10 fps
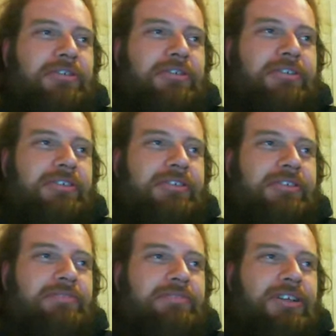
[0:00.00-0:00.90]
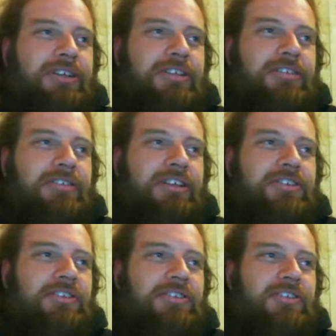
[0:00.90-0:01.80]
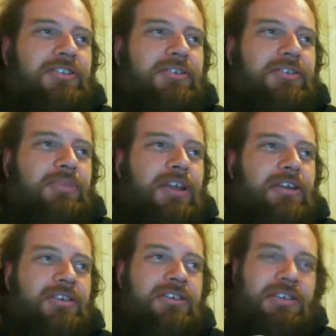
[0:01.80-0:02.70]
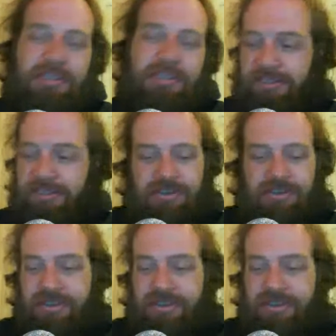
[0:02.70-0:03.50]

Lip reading: and well, actually, that's not a bad idea. Let's try